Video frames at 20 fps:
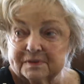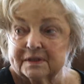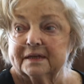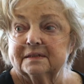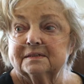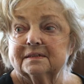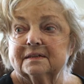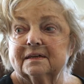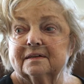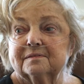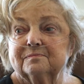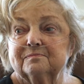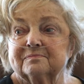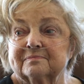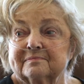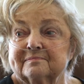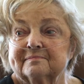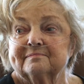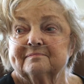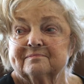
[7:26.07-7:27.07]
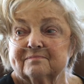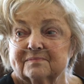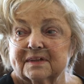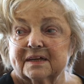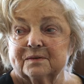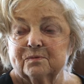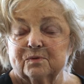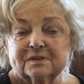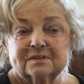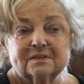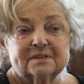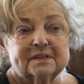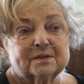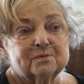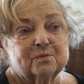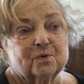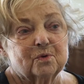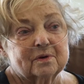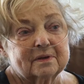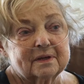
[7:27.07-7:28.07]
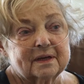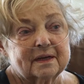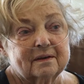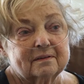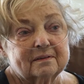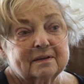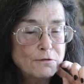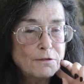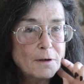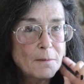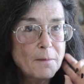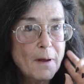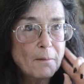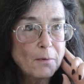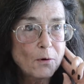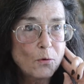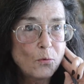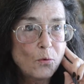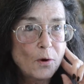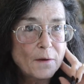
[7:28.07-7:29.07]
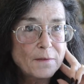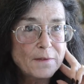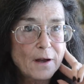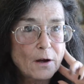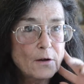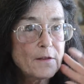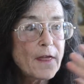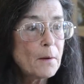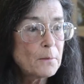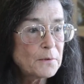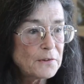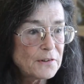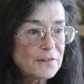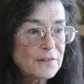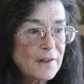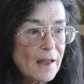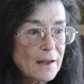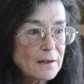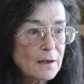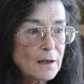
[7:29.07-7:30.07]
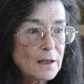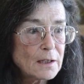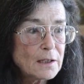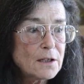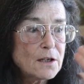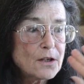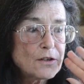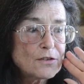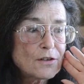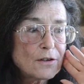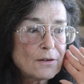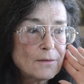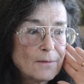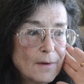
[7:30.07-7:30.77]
They did. They wouldn't dare walk out. remember what that was the Staten Island issue?